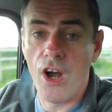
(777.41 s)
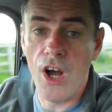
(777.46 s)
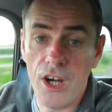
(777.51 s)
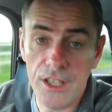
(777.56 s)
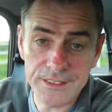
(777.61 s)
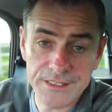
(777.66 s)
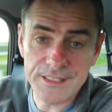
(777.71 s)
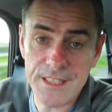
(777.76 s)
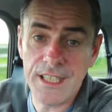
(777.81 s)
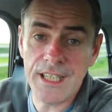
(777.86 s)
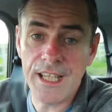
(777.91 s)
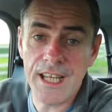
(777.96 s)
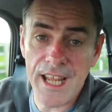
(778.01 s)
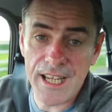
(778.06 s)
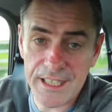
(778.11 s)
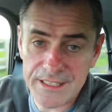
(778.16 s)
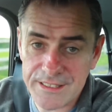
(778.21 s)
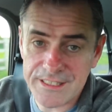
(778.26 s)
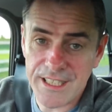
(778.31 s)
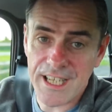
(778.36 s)
Until the
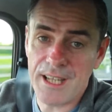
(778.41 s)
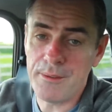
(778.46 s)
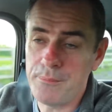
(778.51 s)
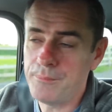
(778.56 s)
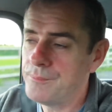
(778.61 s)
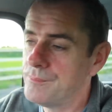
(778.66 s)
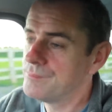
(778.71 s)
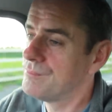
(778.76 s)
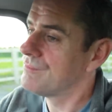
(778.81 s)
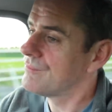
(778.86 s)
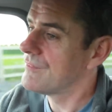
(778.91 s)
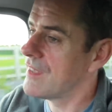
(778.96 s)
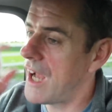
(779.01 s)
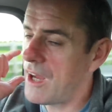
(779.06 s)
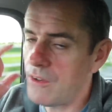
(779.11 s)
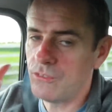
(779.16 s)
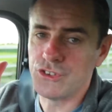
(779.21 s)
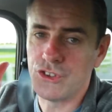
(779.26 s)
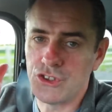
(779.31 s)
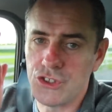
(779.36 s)
next time,
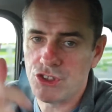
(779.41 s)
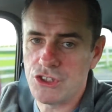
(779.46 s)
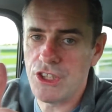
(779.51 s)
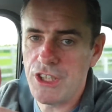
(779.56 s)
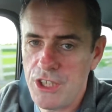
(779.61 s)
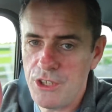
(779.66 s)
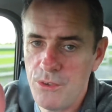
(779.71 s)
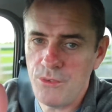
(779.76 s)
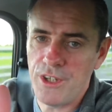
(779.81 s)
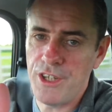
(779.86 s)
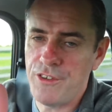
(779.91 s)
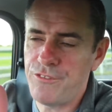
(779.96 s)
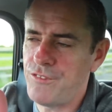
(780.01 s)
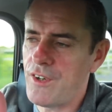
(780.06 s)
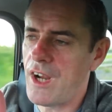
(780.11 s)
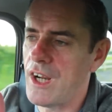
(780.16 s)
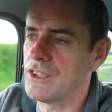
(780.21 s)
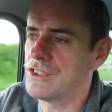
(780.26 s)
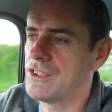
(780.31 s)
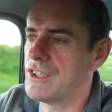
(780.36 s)
I will see you on the
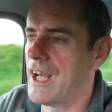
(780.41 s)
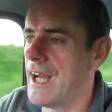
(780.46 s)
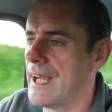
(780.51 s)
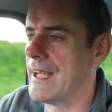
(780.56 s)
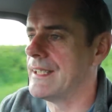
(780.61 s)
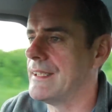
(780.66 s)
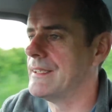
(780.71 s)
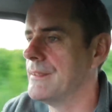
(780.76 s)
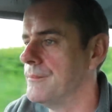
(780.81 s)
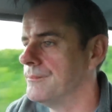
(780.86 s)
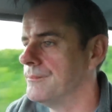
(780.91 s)
far side.